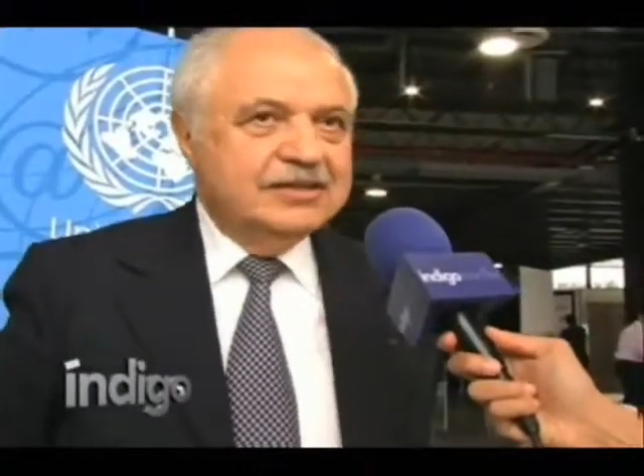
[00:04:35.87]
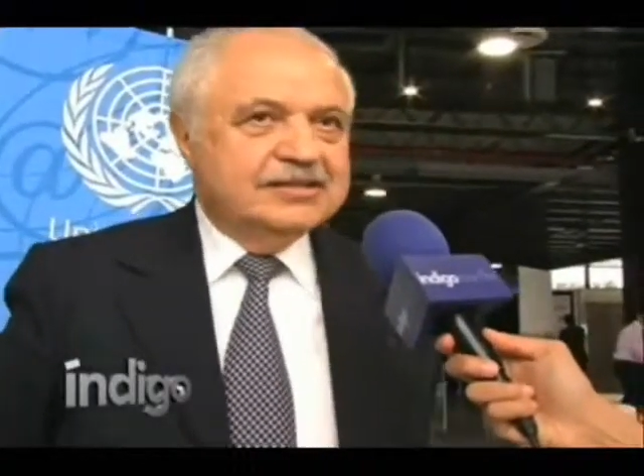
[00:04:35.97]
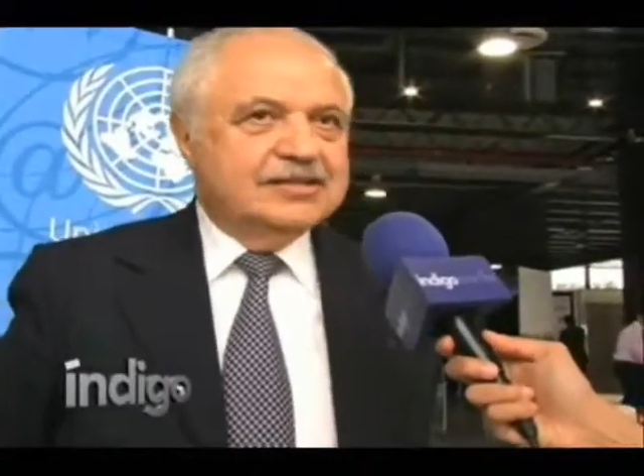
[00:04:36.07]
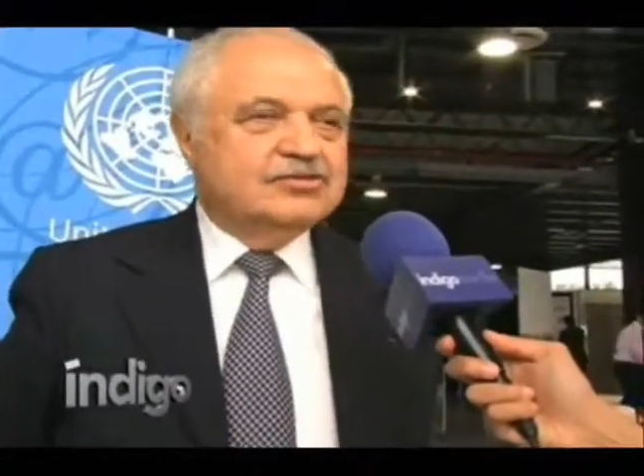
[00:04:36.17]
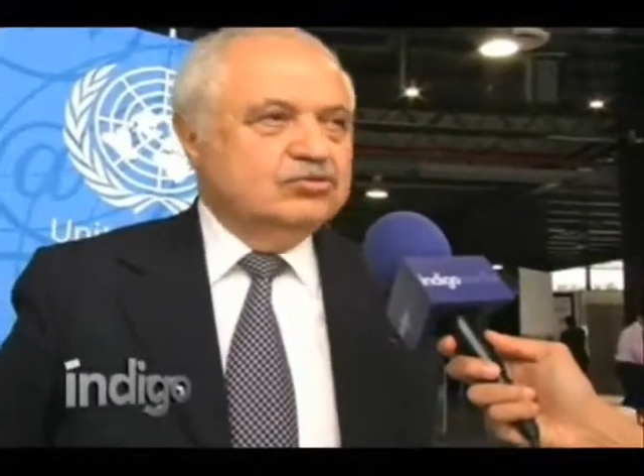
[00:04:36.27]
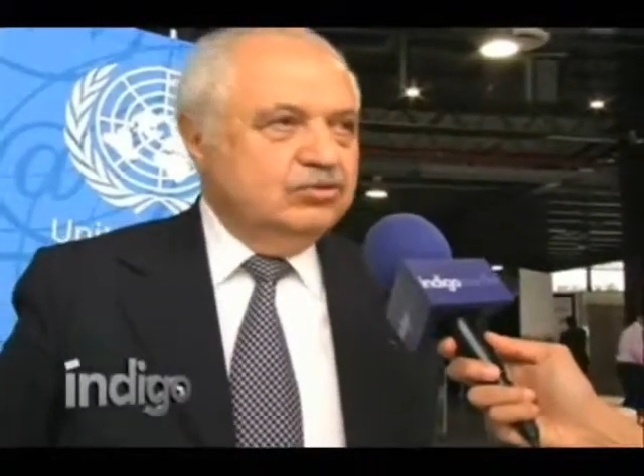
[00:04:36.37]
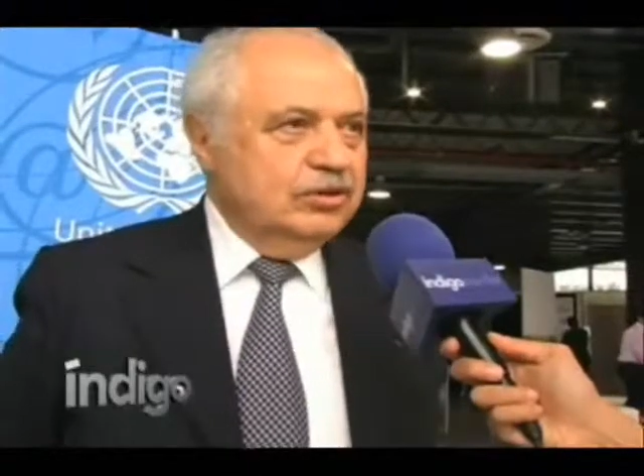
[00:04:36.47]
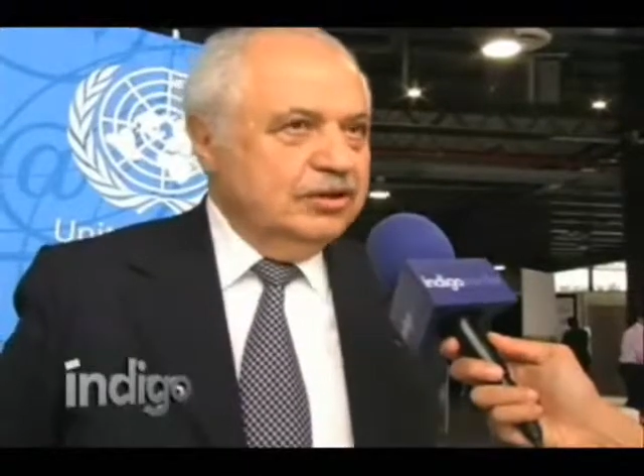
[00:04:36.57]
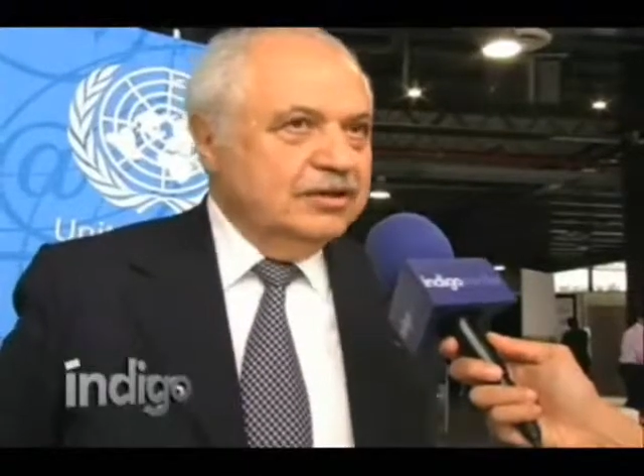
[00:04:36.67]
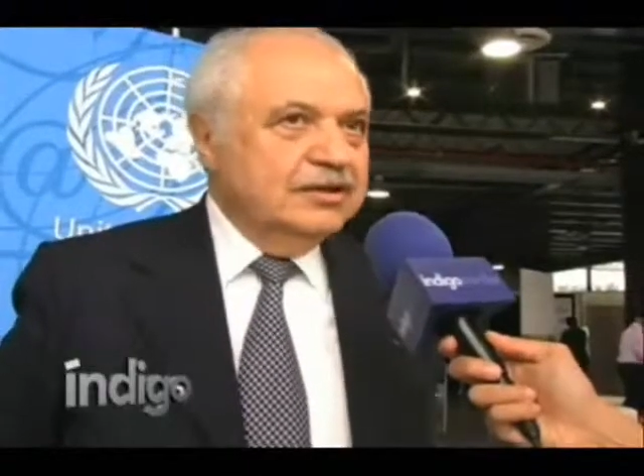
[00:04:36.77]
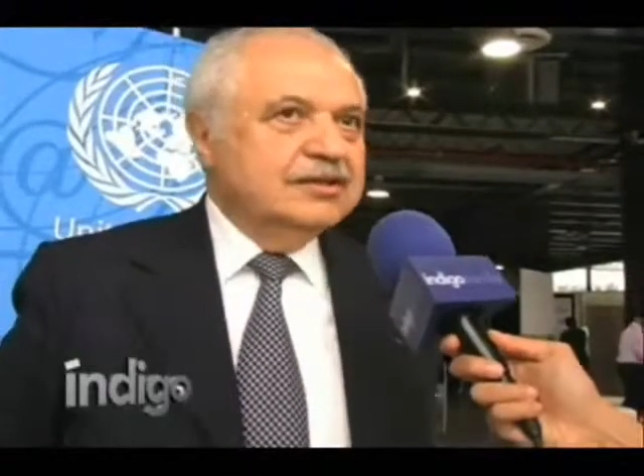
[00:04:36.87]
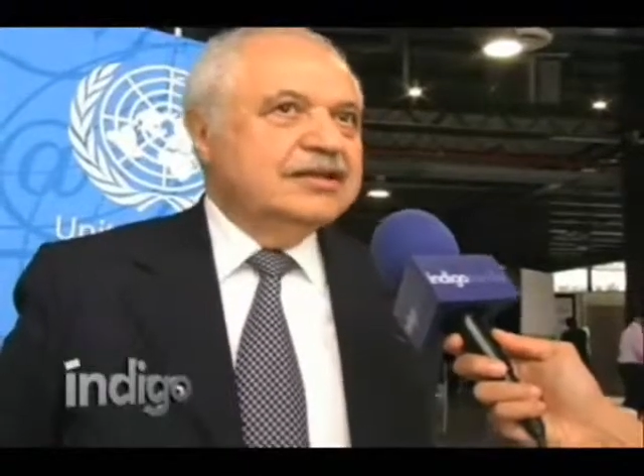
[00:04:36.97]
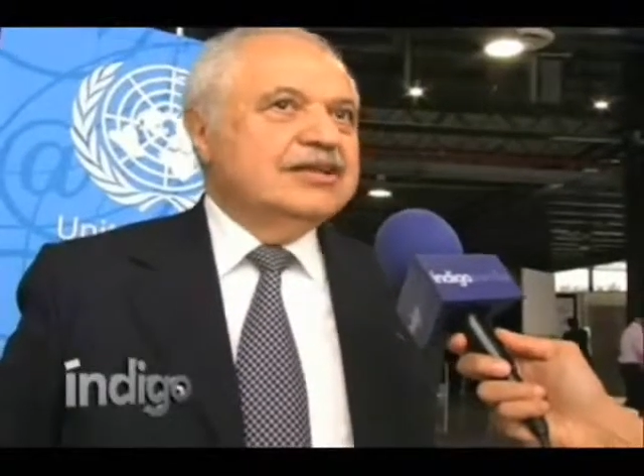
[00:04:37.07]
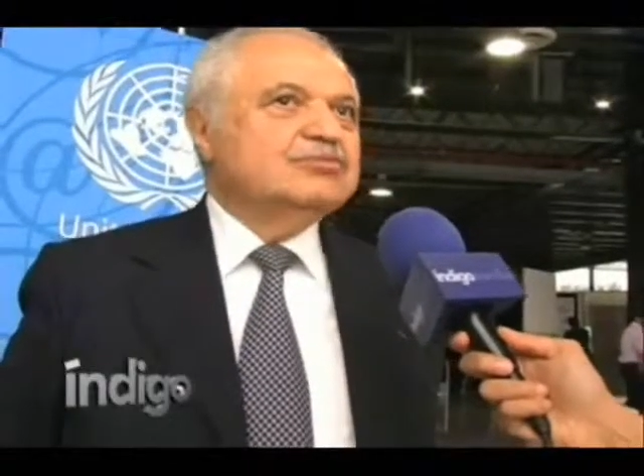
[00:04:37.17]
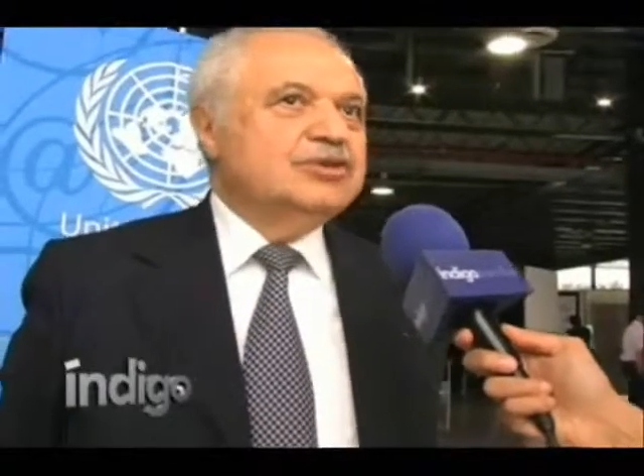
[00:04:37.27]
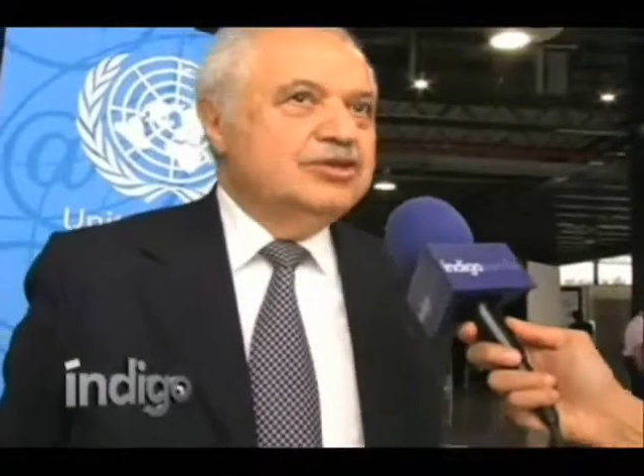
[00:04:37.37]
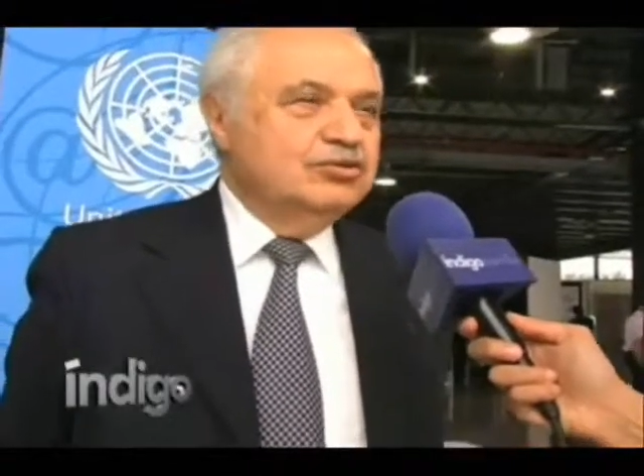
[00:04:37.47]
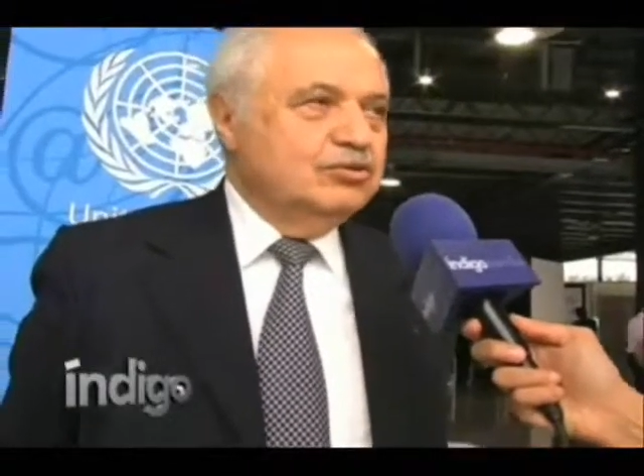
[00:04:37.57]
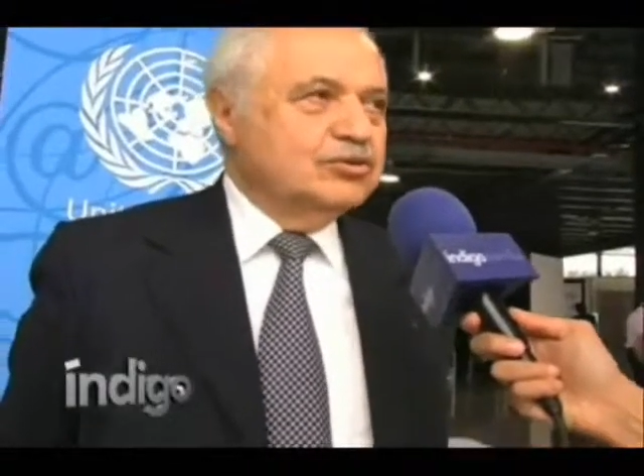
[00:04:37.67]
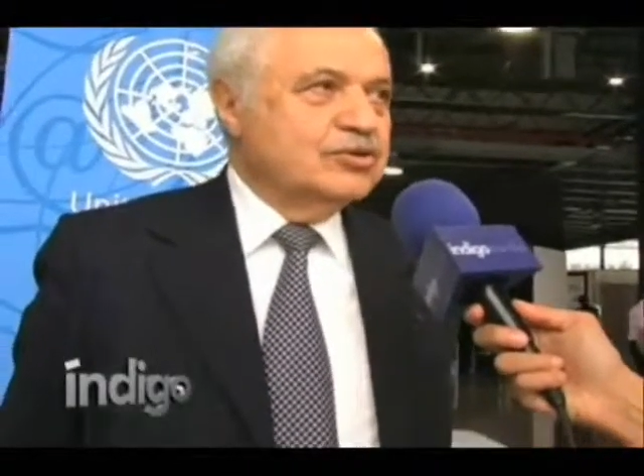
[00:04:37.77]
It's a tool that we
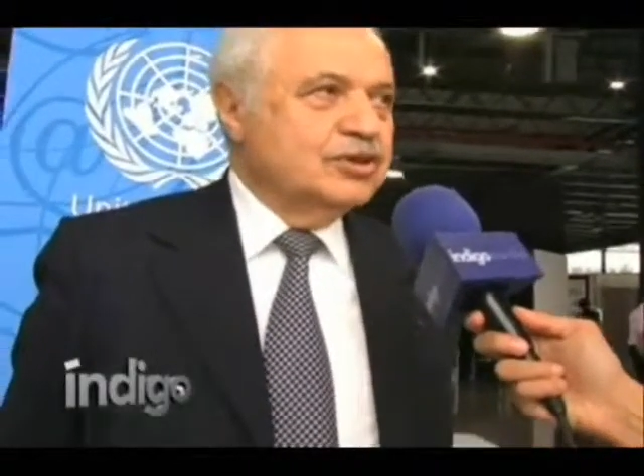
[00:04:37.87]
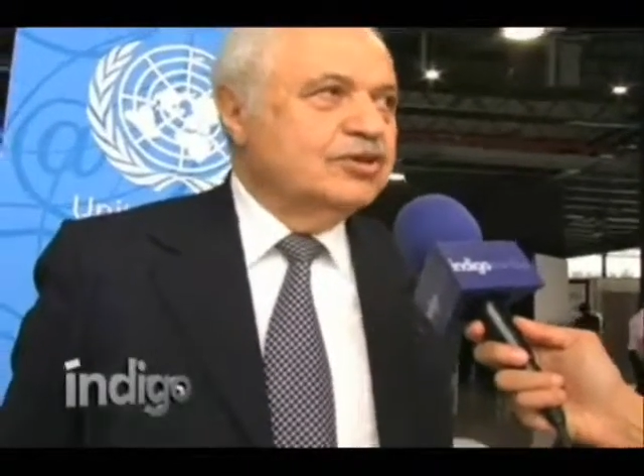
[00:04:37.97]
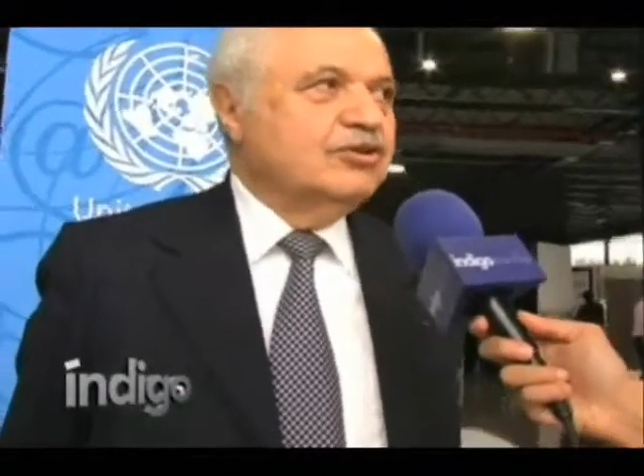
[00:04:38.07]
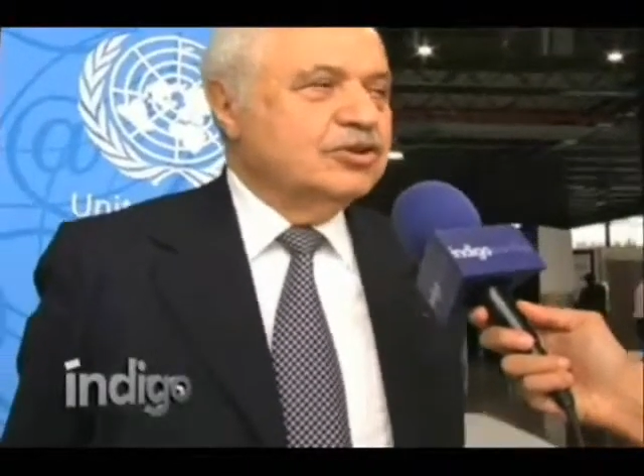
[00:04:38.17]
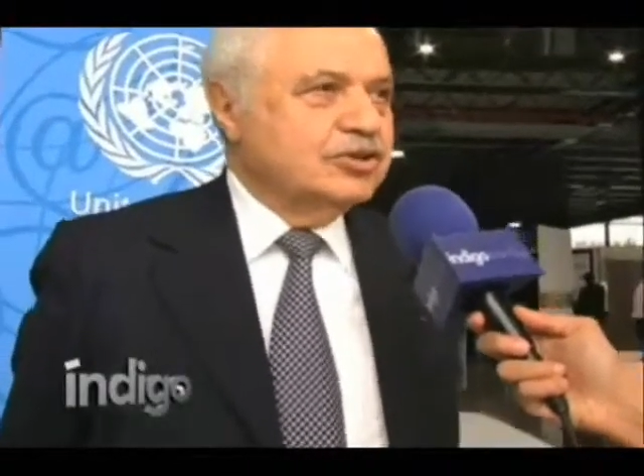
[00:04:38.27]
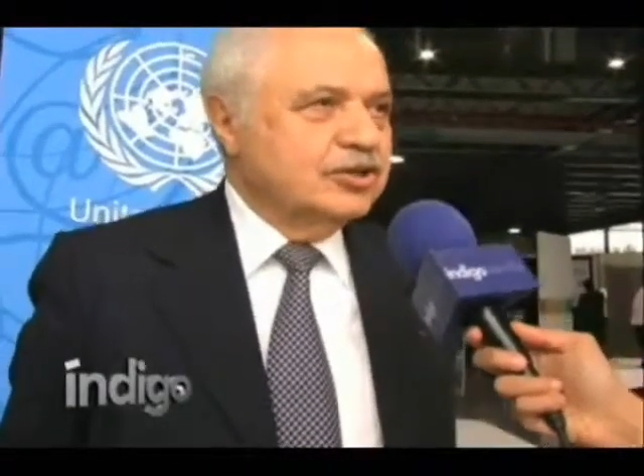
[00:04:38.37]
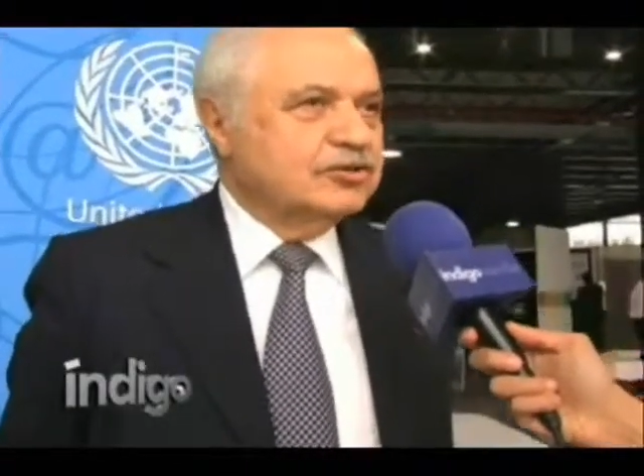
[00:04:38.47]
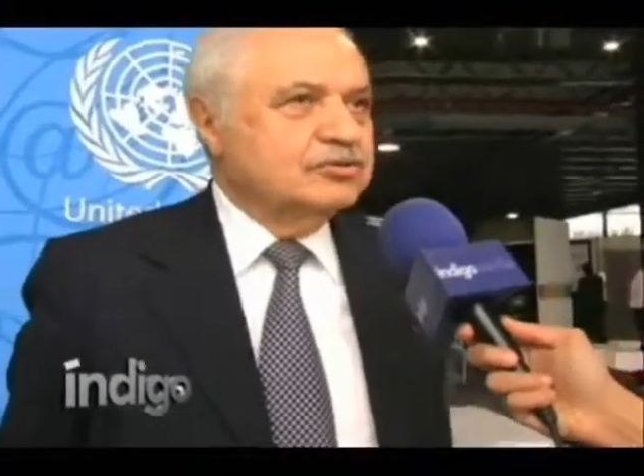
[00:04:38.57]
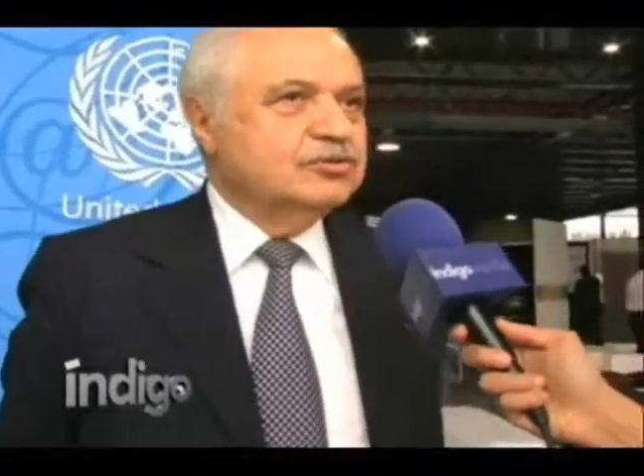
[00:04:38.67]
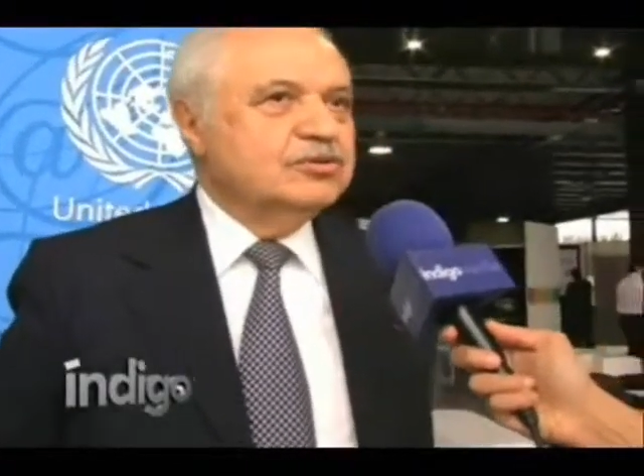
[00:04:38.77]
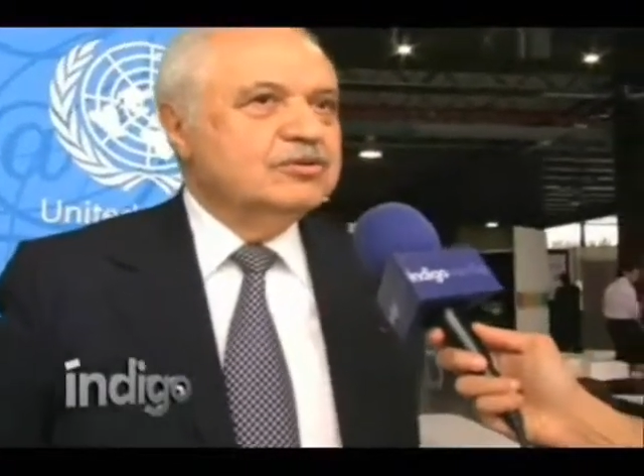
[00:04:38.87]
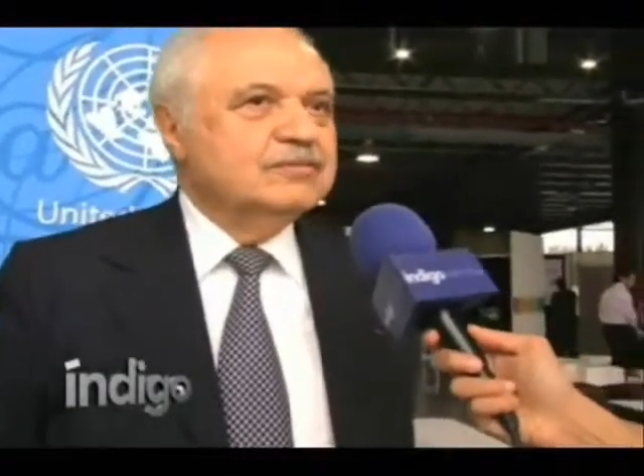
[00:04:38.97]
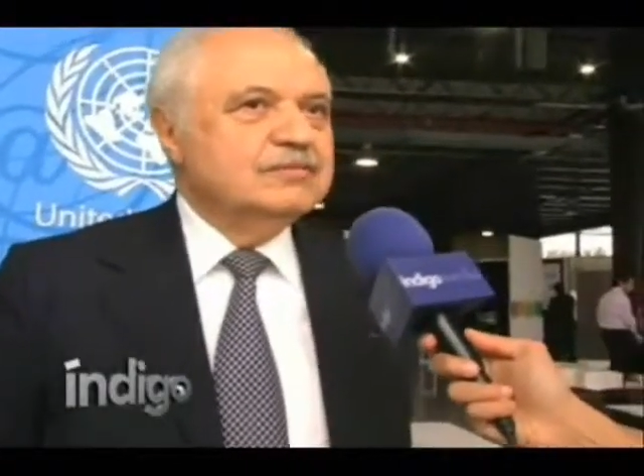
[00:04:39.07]
use in order to